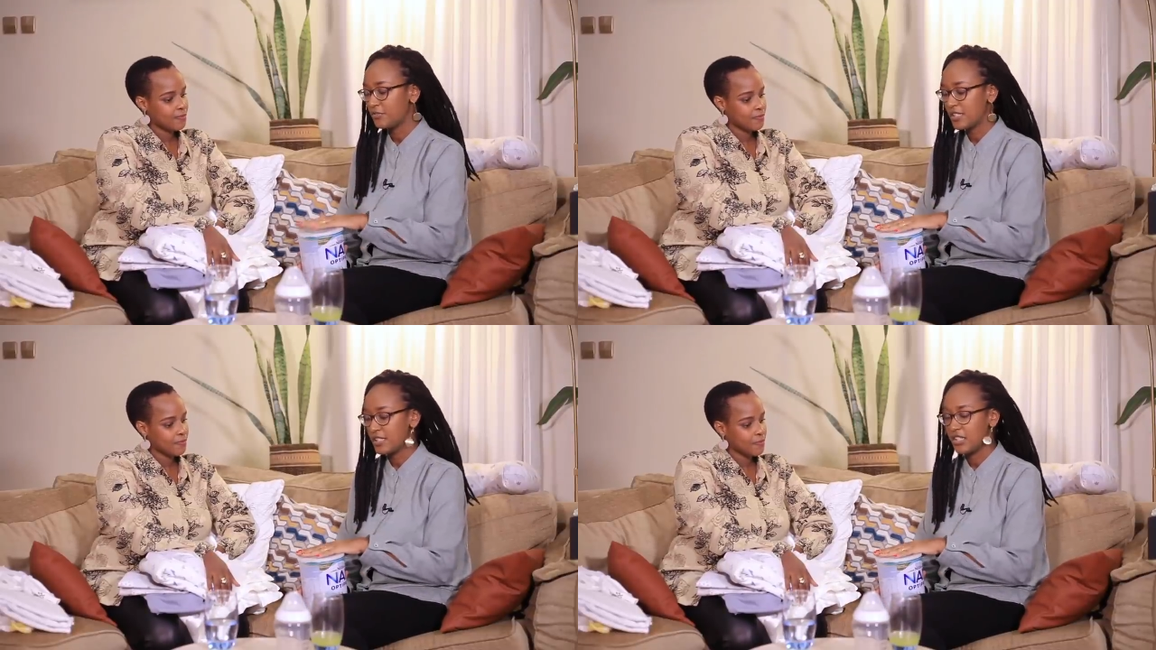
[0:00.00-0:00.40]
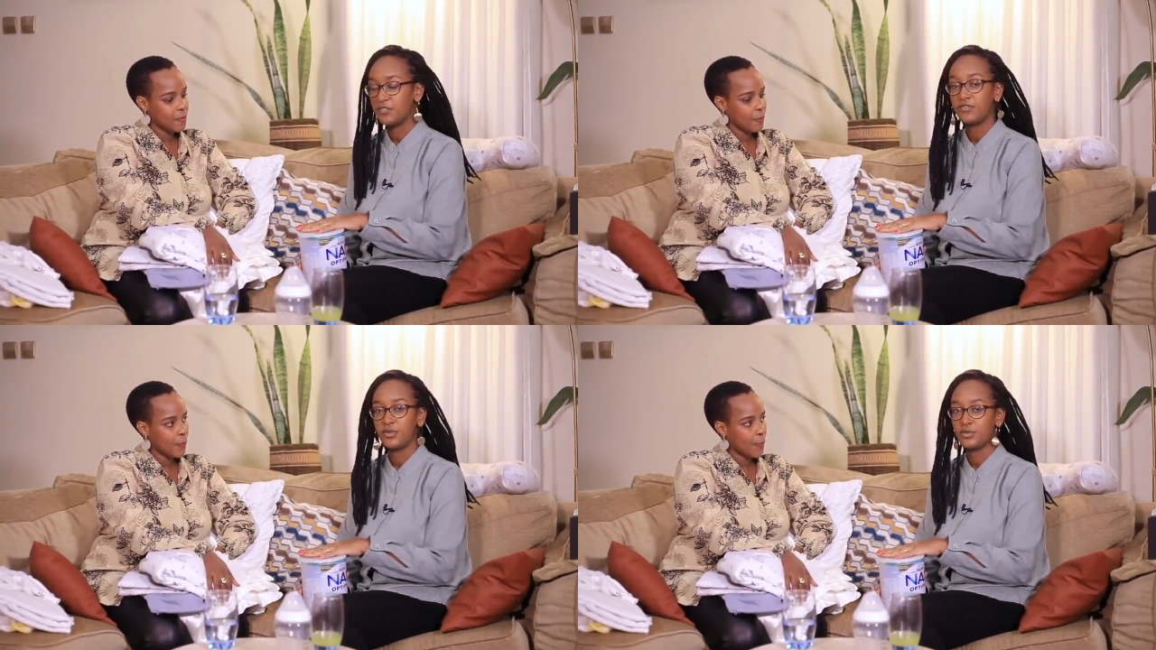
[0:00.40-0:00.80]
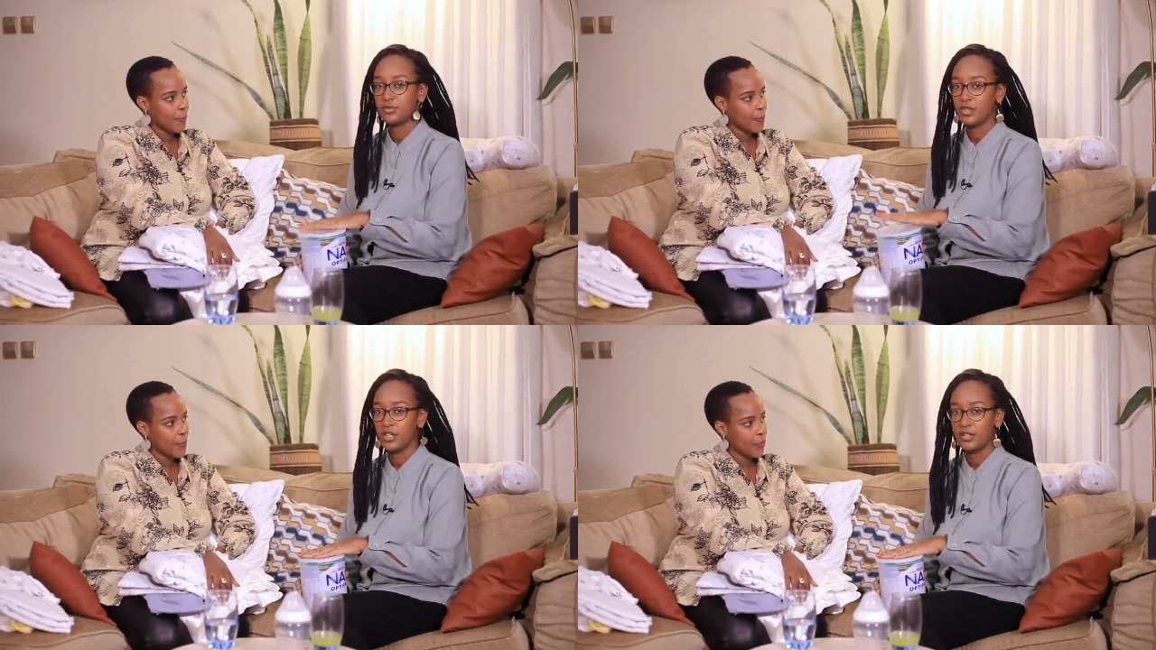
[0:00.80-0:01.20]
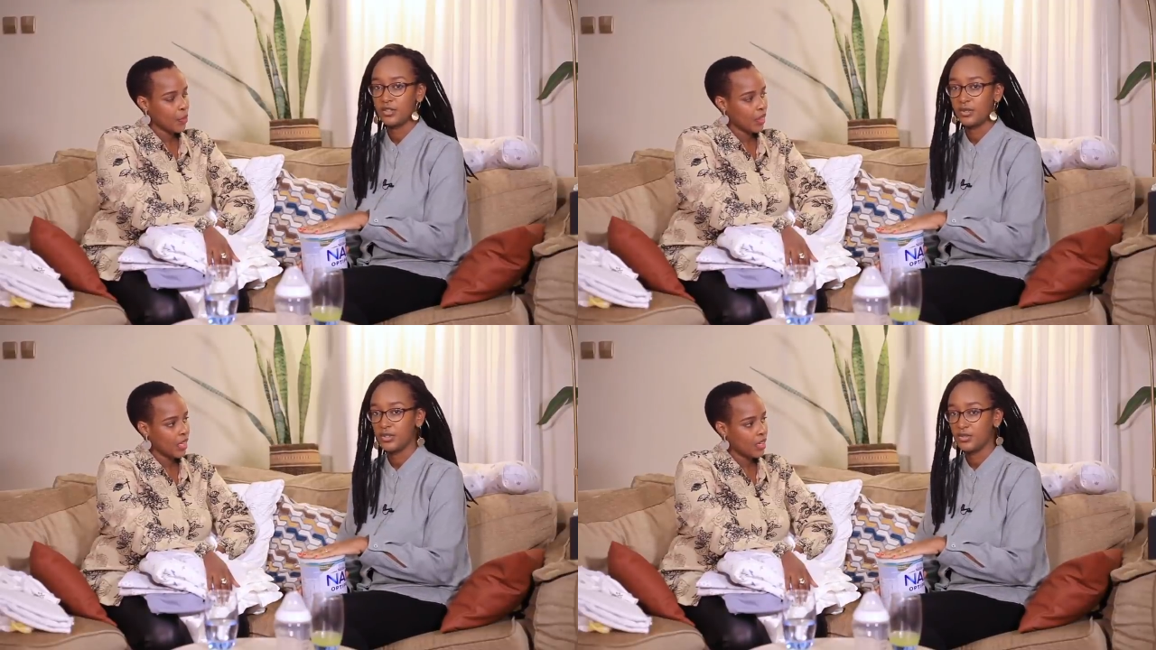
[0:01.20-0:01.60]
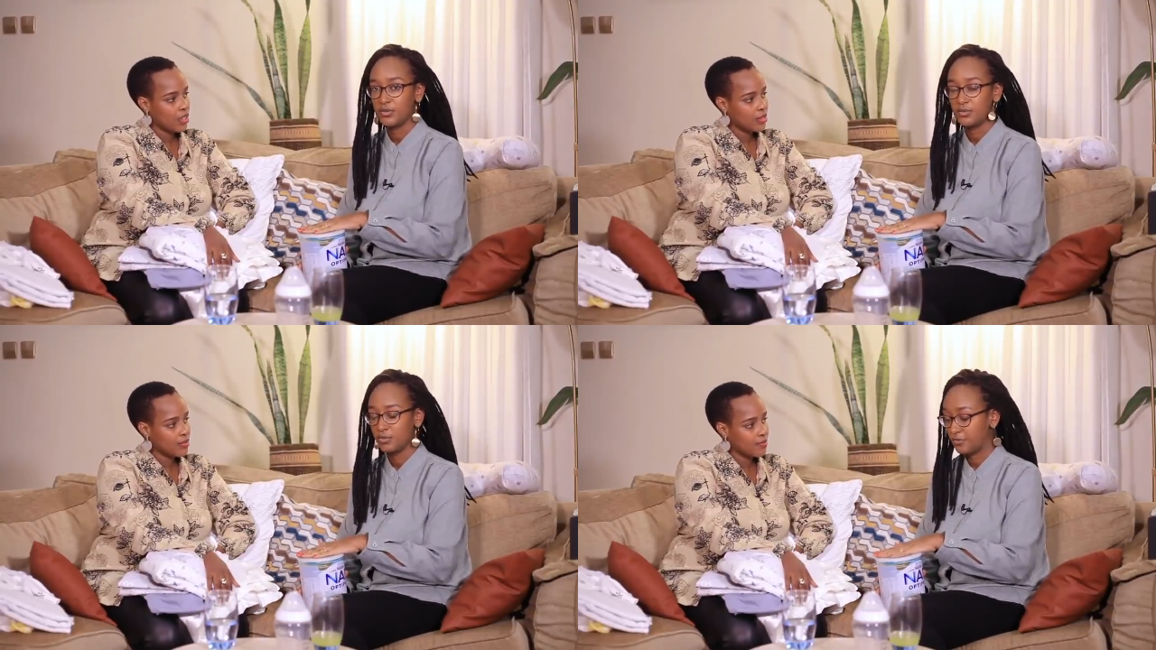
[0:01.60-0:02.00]
Speaker 1: obviously if you are going
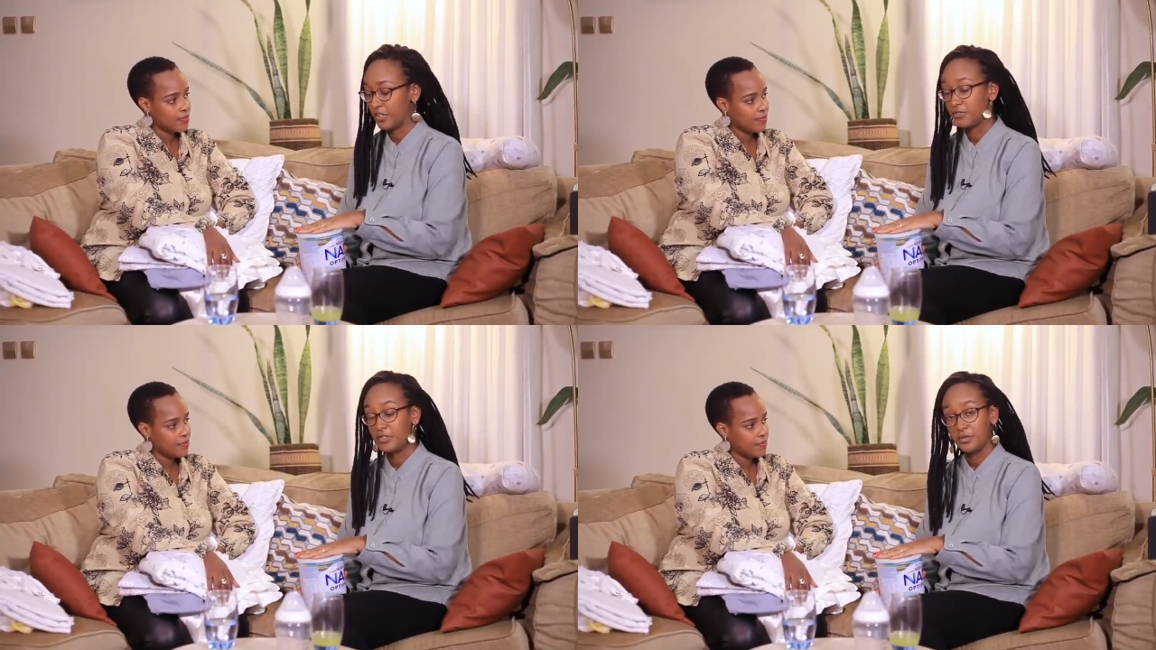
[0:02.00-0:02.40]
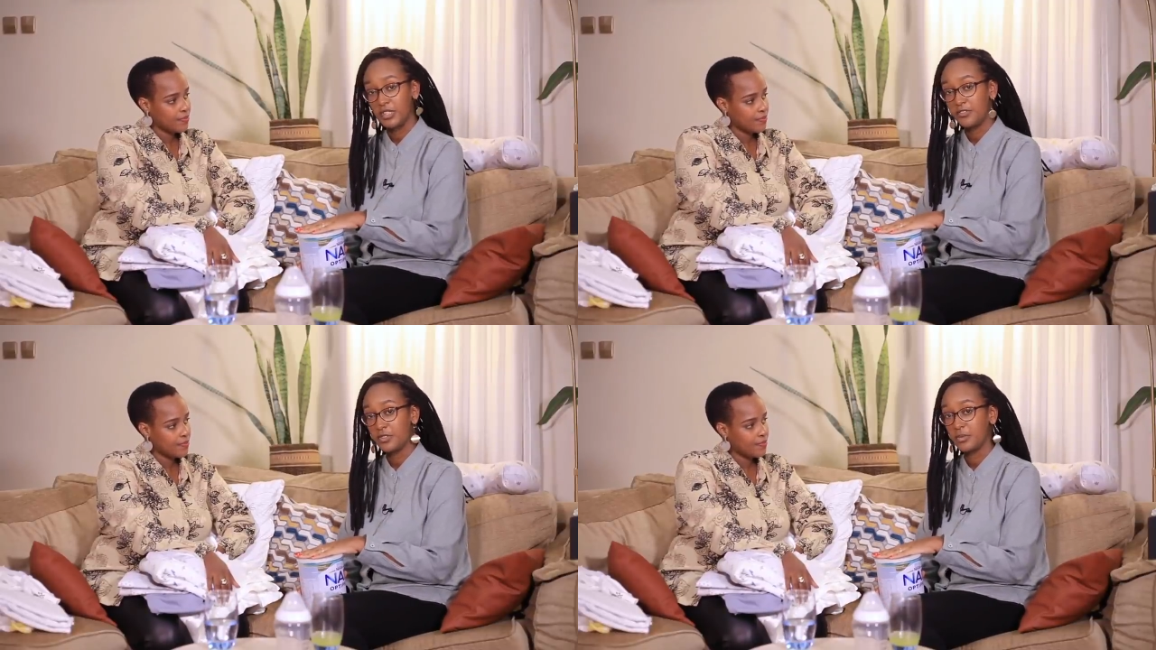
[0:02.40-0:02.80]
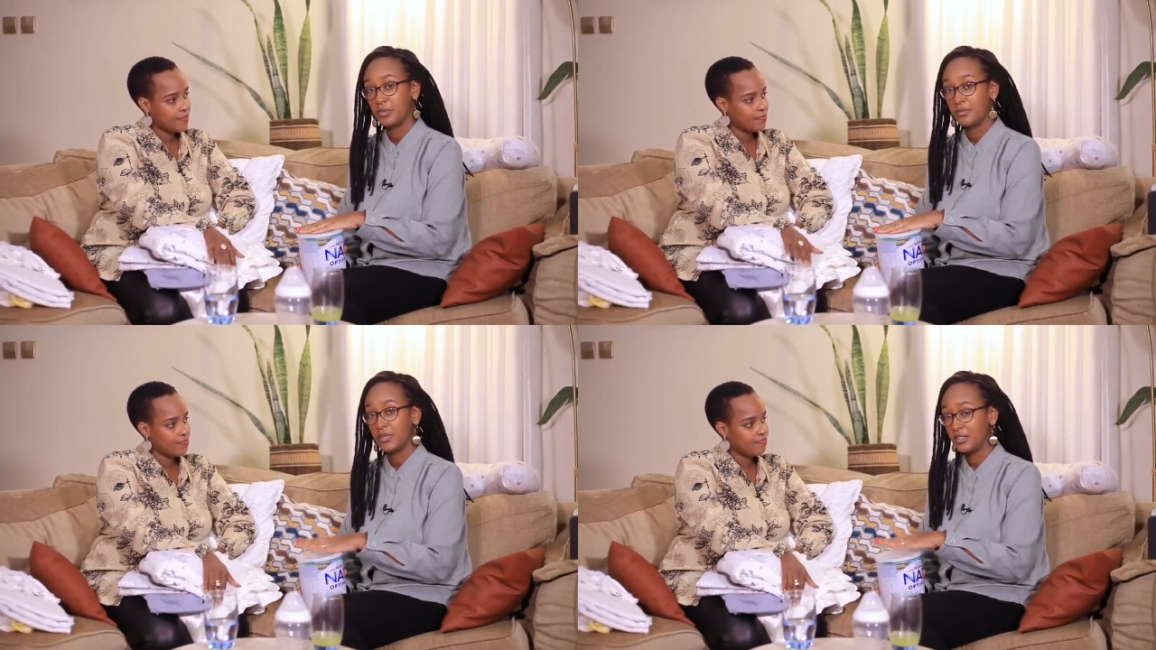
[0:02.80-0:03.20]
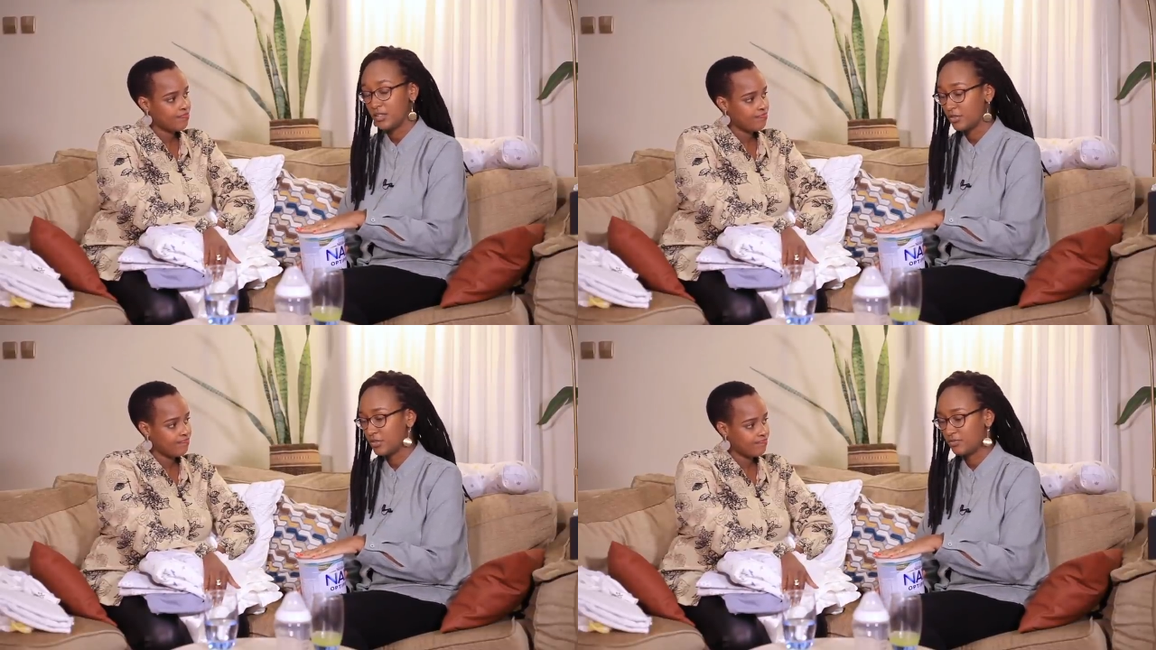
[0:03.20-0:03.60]
to provide formula for your baby mm.